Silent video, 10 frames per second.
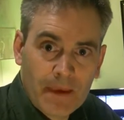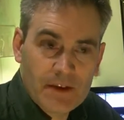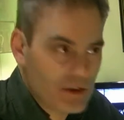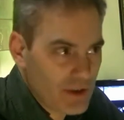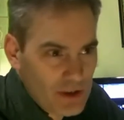
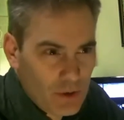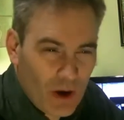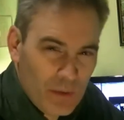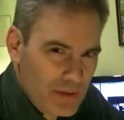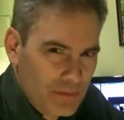So Status
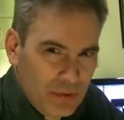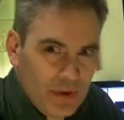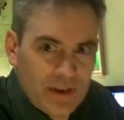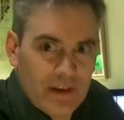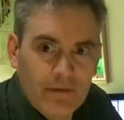Quo was
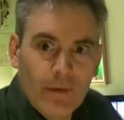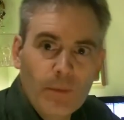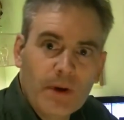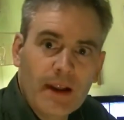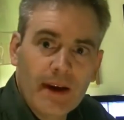pretty
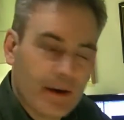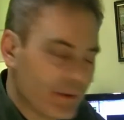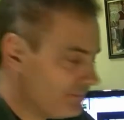formulaic.